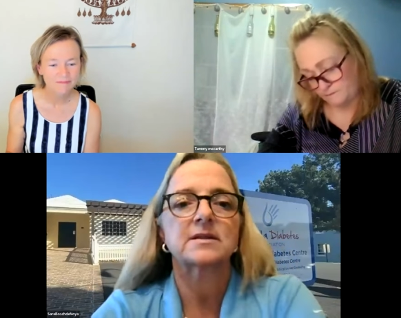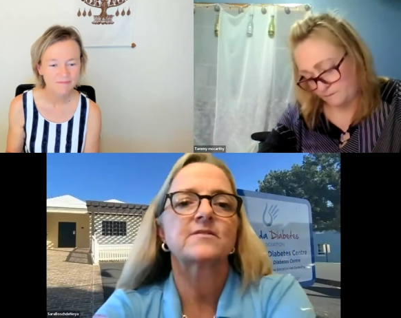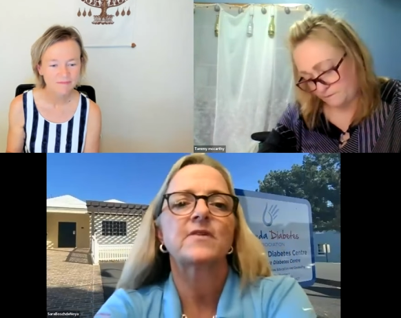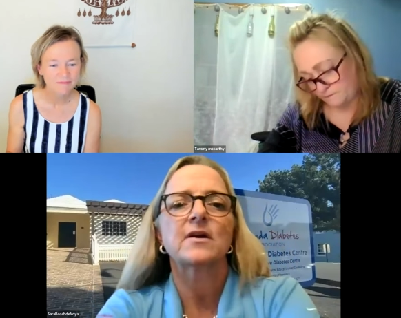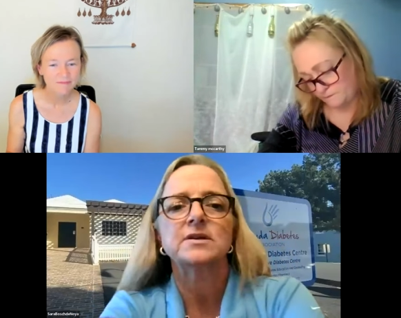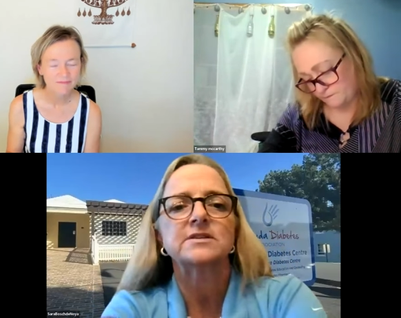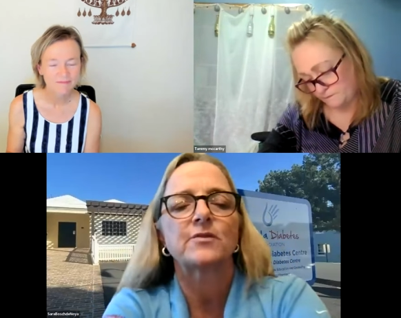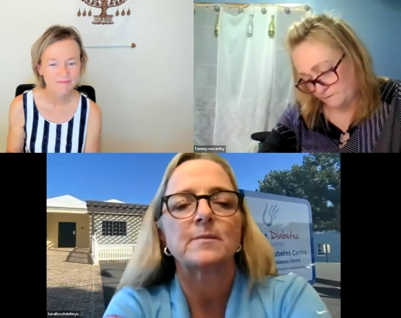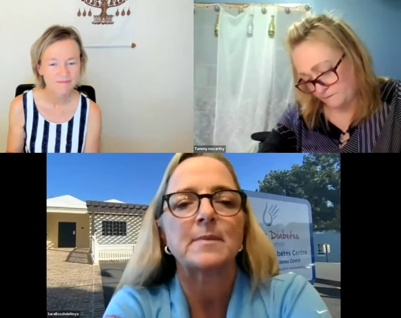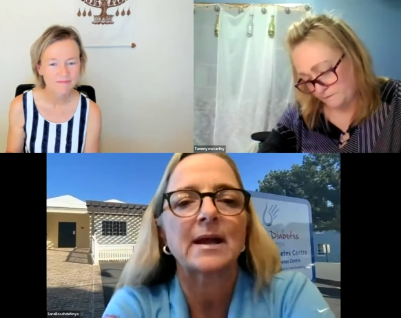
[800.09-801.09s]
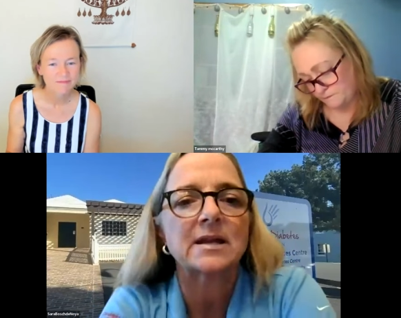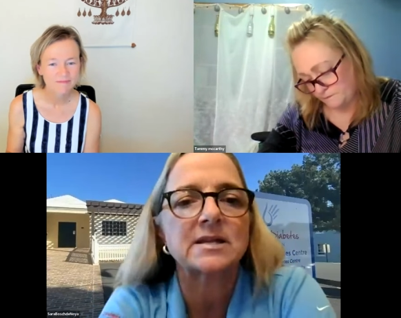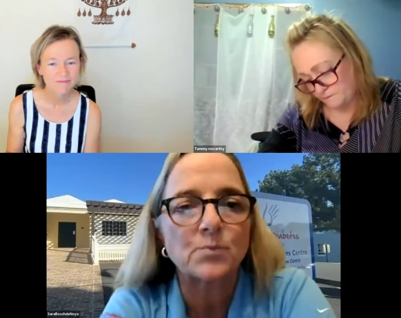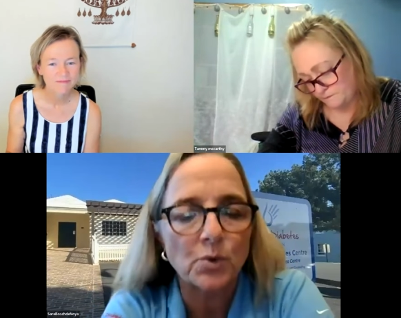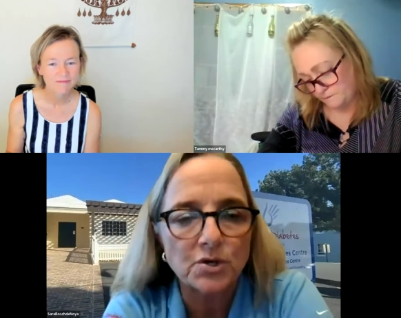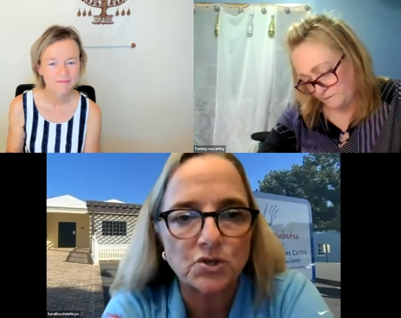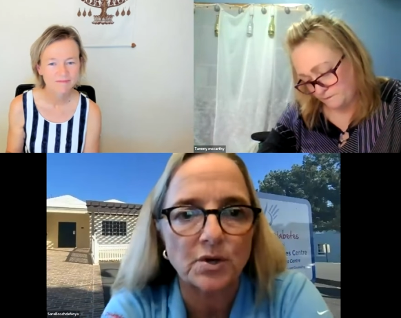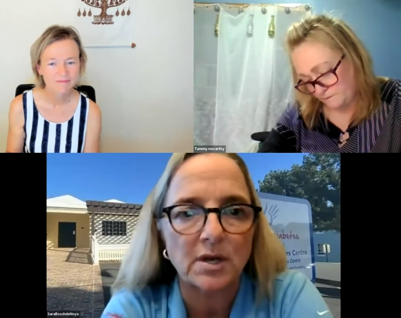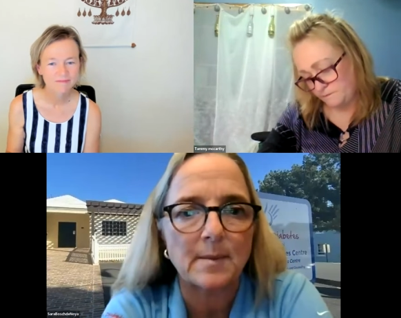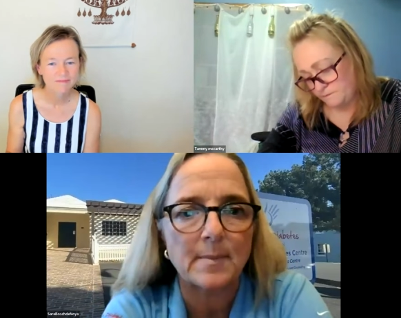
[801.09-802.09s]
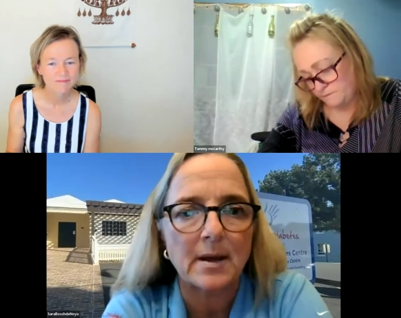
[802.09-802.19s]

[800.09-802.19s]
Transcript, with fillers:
Speaker 1: It's a very different mechanism. We're talking